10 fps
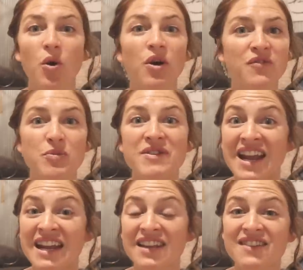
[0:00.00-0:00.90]
or if you've been
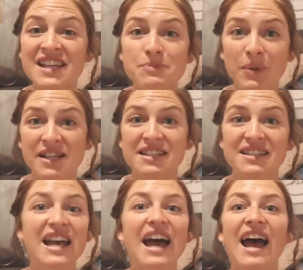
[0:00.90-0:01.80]
to any of these
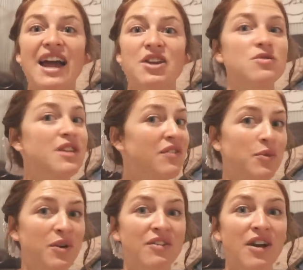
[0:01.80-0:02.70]
places and you
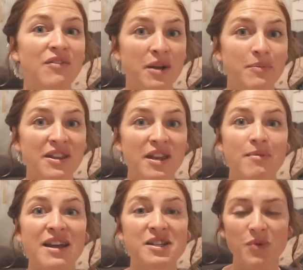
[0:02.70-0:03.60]
definitely wanna recommend
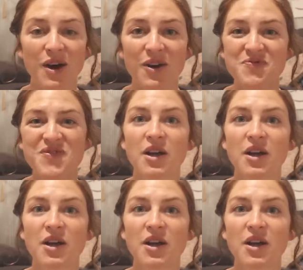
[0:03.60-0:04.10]
them as well.